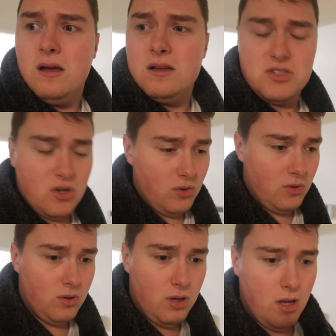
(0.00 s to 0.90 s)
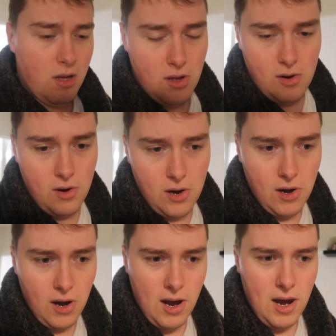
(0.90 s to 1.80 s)
So,
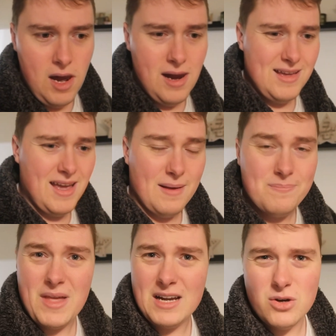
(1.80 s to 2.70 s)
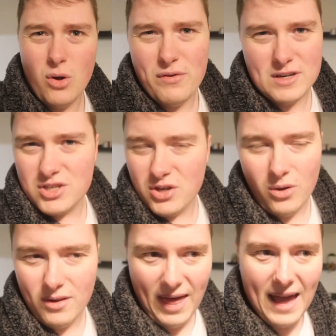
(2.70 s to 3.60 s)
yeah, I don't know if it's
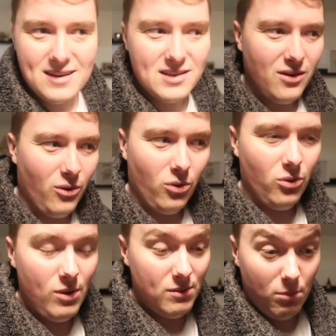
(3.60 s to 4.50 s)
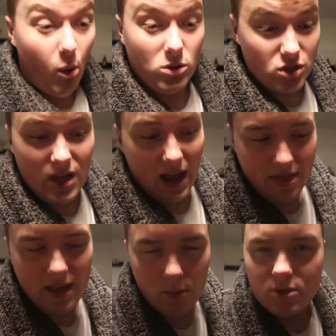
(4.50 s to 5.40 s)
all that or more just, I
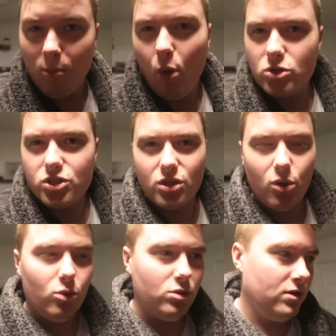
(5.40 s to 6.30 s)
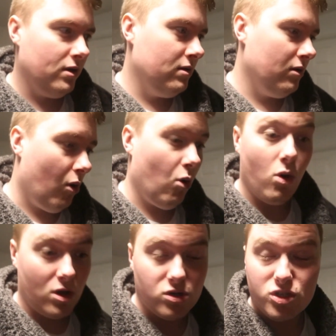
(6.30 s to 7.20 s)
think it was more just the cold,
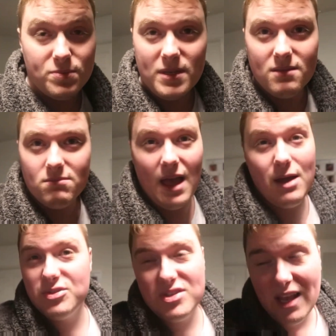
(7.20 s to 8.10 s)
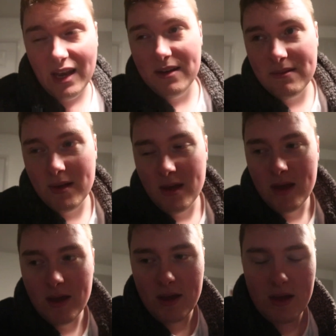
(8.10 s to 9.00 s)
or it could just be the house settling.
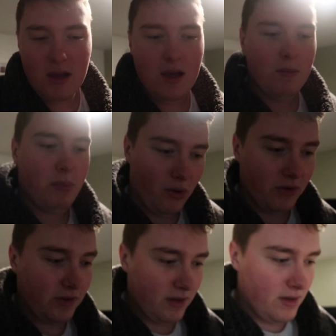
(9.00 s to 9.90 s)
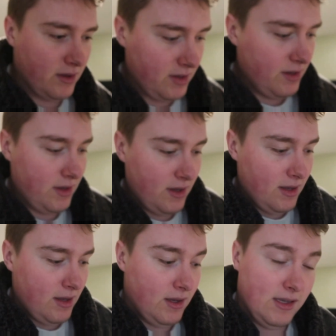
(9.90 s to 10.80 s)
But,
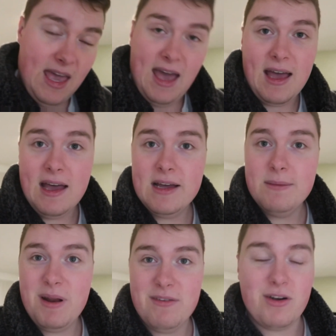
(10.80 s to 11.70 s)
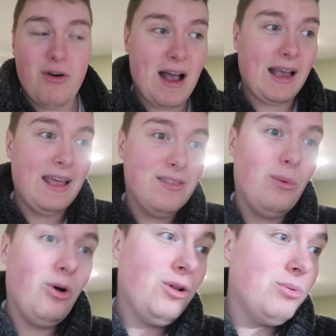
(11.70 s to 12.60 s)
yeah, bit of a crack in the
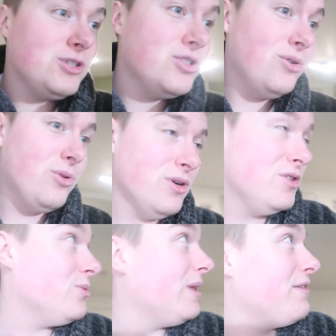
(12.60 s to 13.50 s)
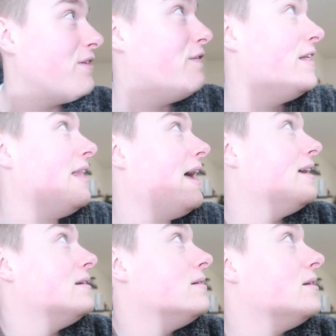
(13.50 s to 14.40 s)
wall, which is no good, so we'll have to fill that
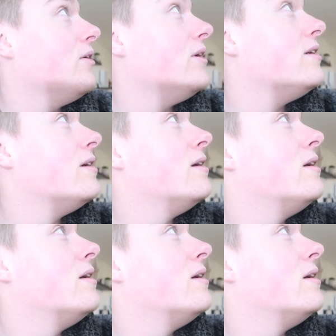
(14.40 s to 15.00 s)
in, you alright?